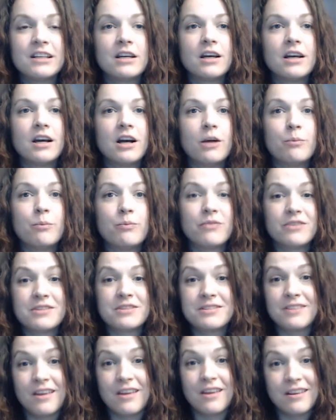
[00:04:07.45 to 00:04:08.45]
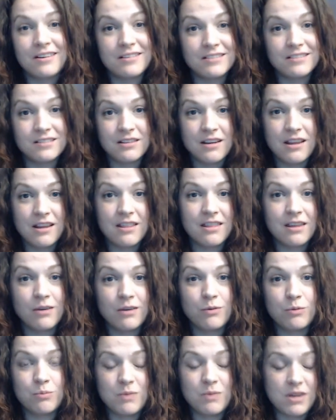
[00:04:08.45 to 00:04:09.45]
The sun, I think,
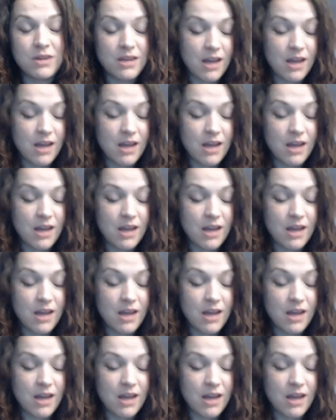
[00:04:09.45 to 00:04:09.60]
would be